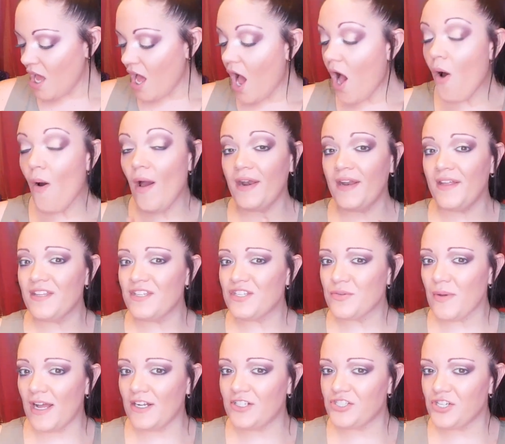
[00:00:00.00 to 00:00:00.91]
Oh, I didn't
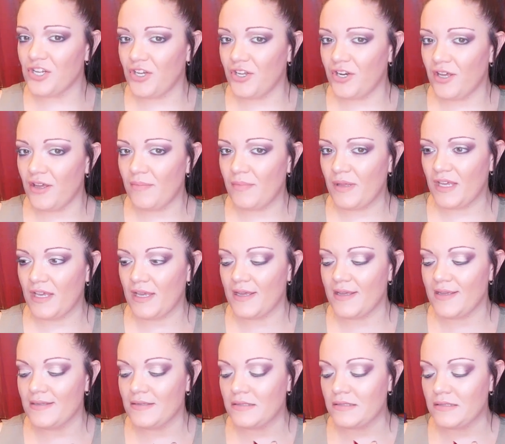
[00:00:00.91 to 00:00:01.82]
swatch Huda
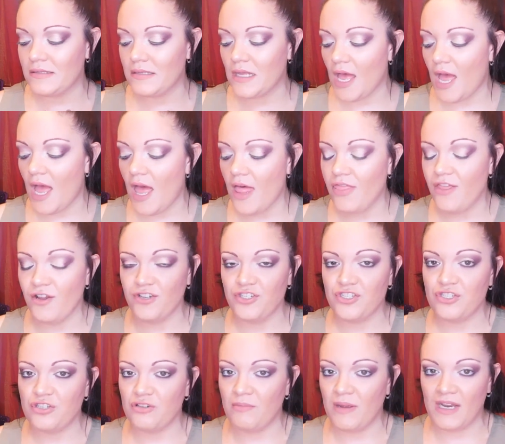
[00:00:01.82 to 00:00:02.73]
because
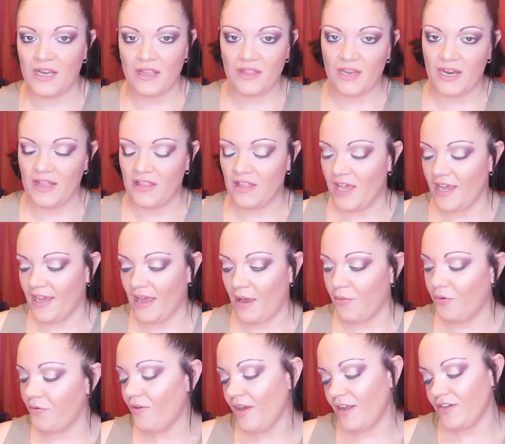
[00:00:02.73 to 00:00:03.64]
there's too many that I like.
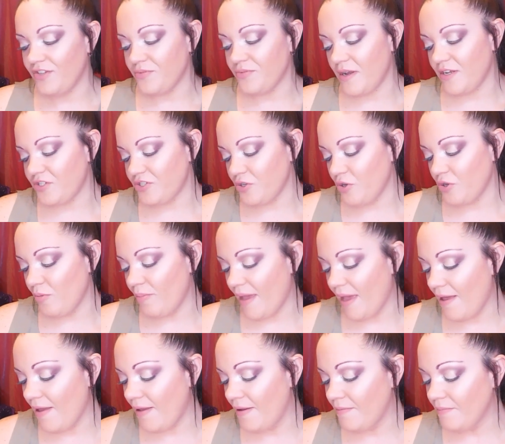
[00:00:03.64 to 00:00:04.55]
I would have had to swatch the whole
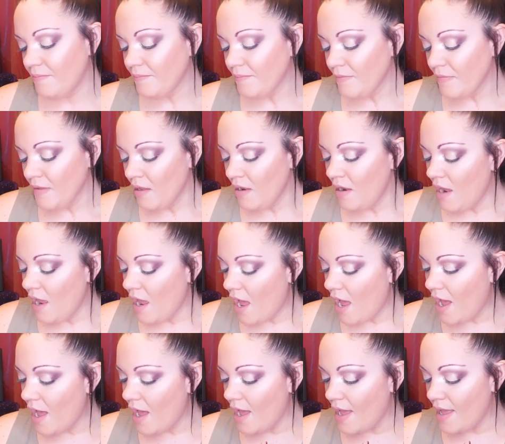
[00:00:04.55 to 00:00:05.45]
palette.
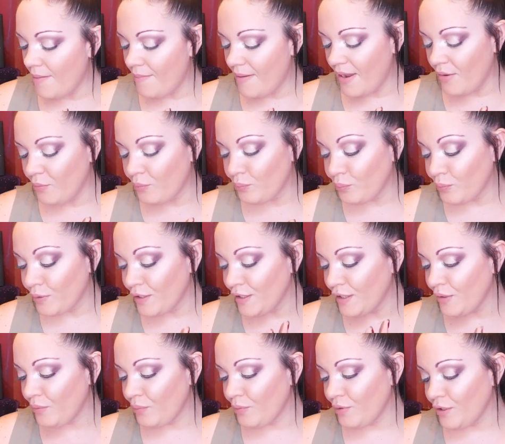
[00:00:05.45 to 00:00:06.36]
I
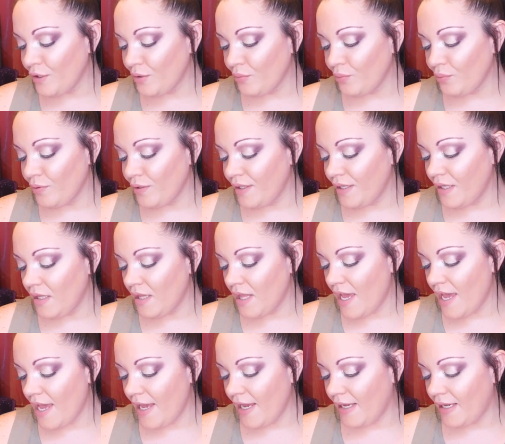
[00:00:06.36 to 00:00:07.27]
really, really, really
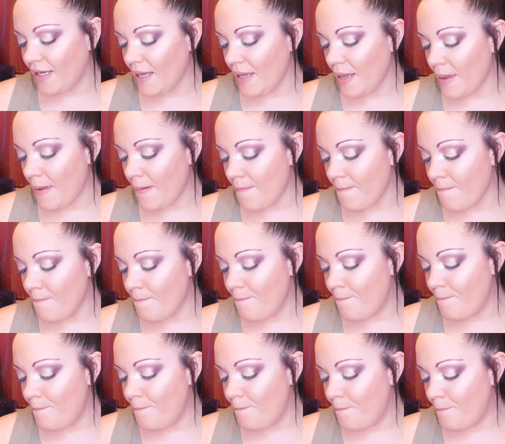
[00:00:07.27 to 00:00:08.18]
like
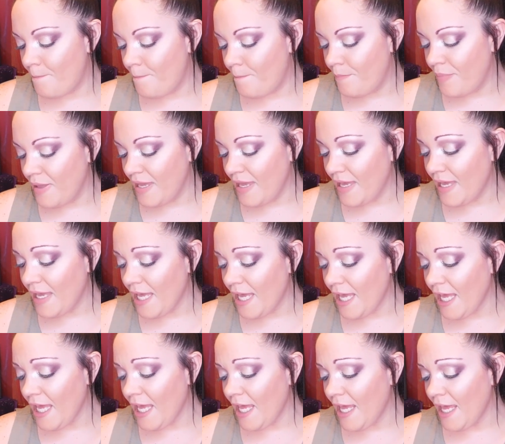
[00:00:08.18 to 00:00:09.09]

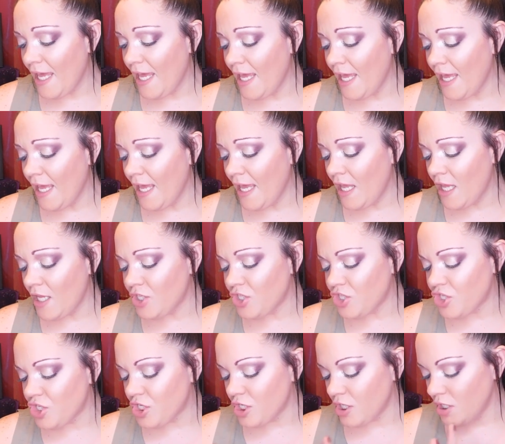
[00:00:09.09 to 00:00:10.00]

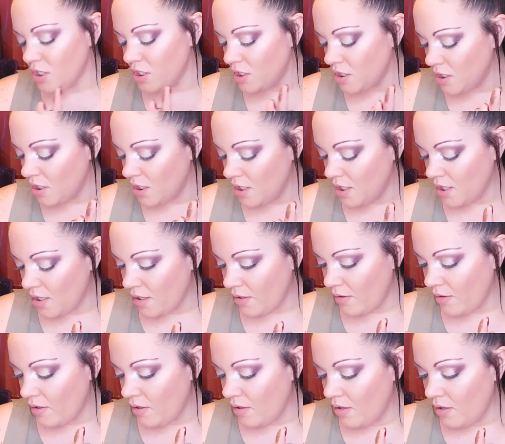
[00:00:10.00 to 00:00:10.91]
Beach.
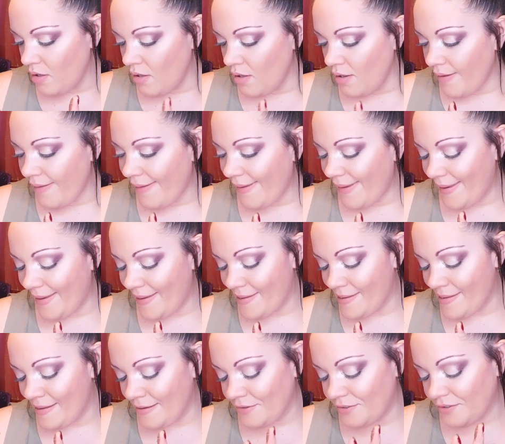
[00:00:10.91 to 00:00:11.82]

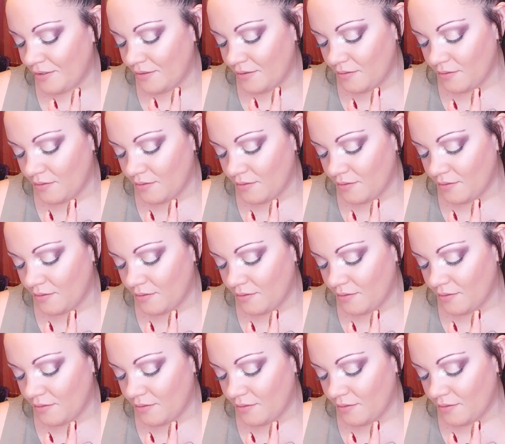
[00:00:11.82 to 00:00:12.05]
And